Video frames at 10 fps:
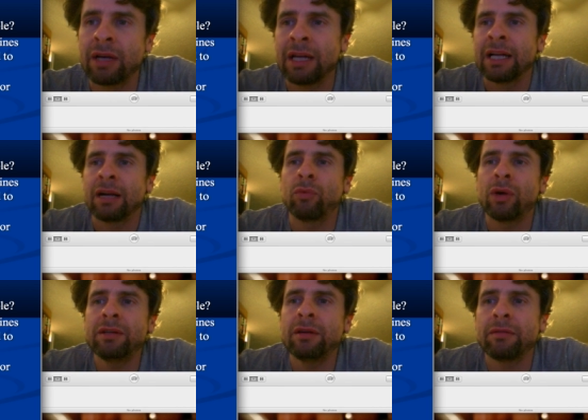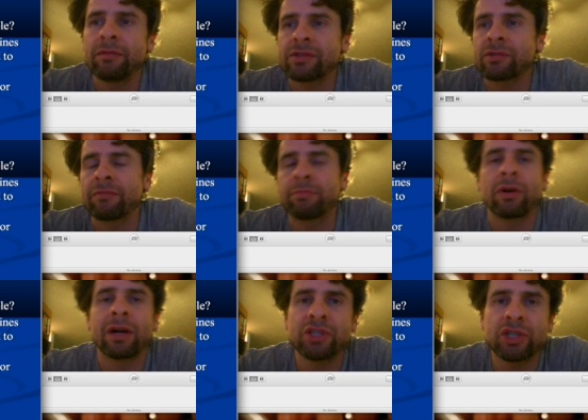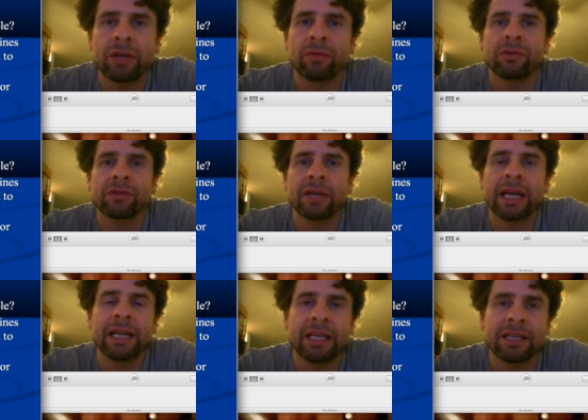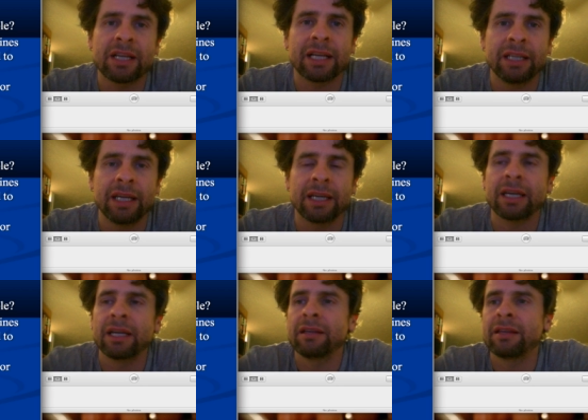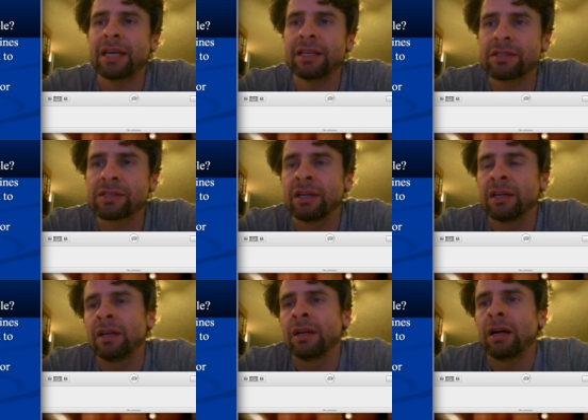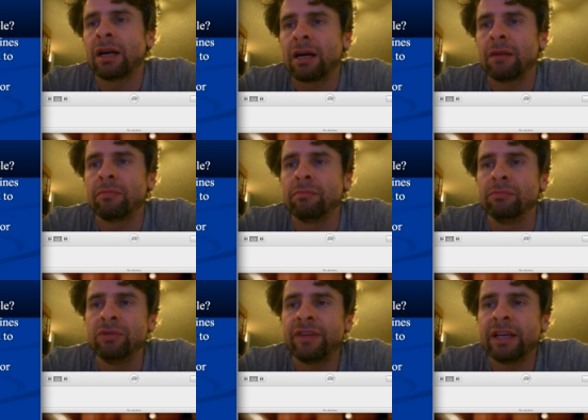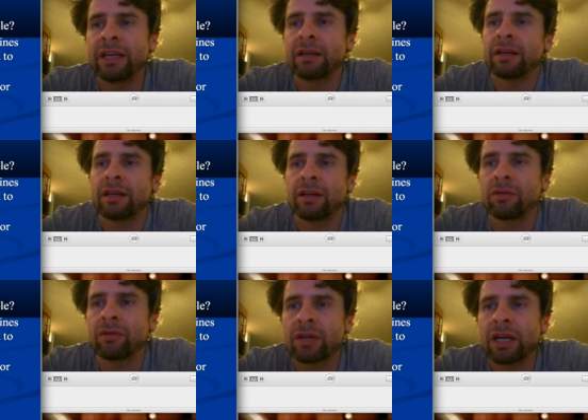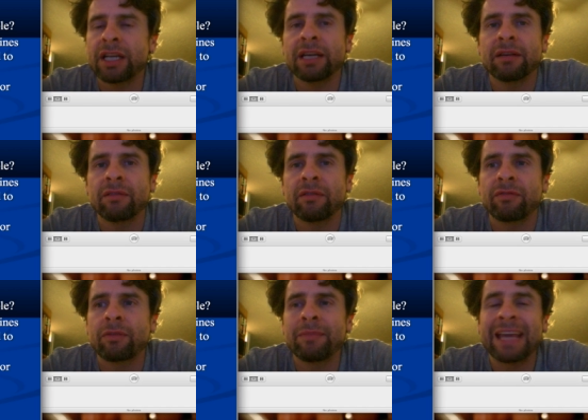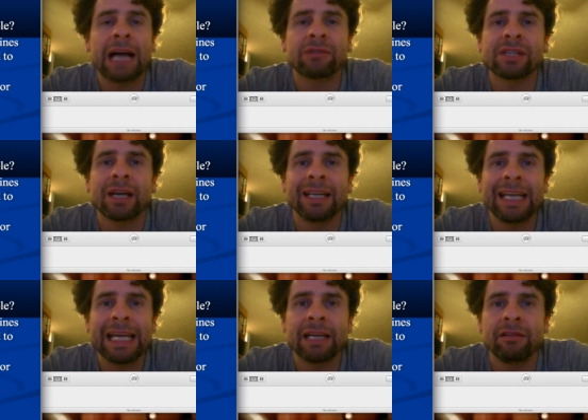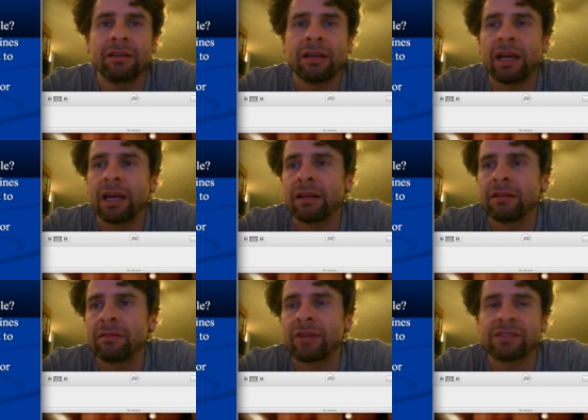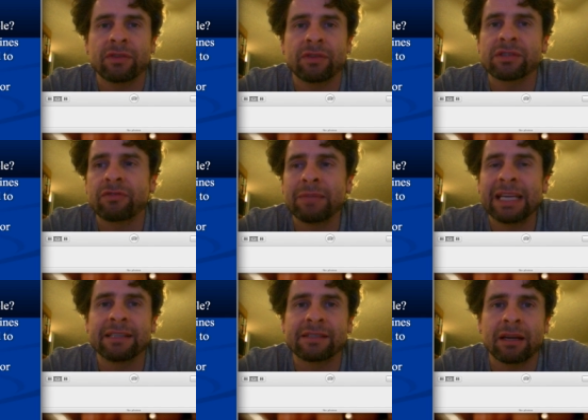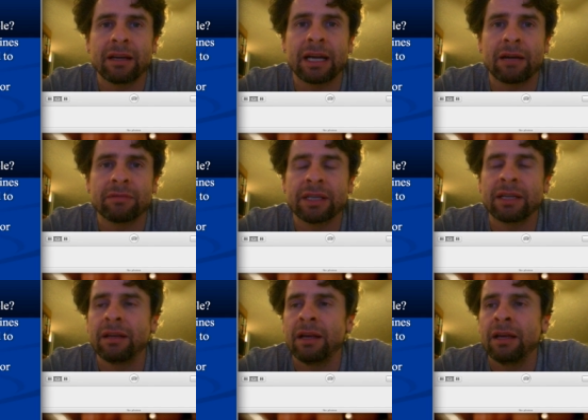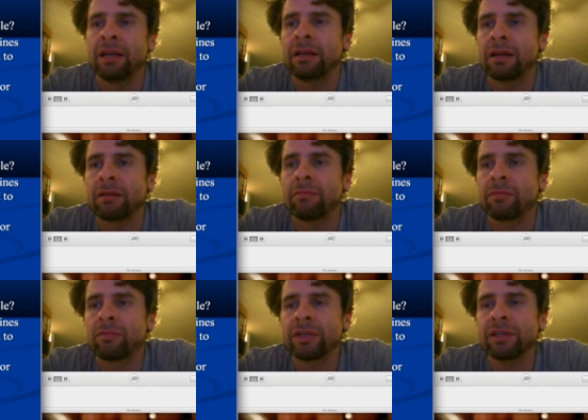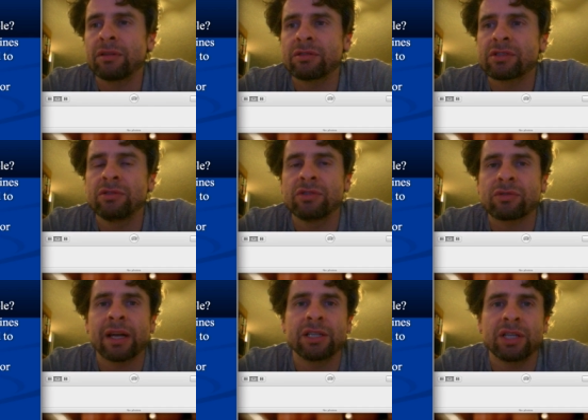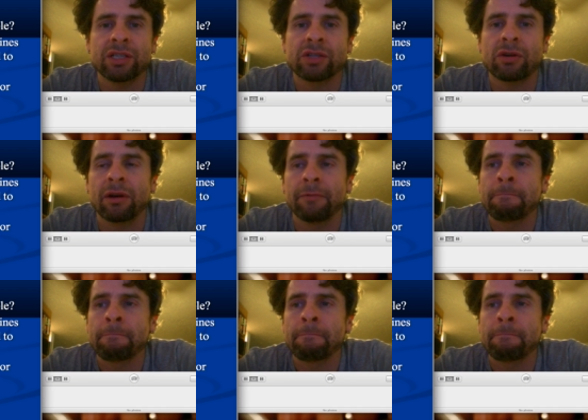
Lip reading: one sort of broad general editing technique, and that is moving, cutting from the outside in and vice versa from the inside out. And really those two strategies are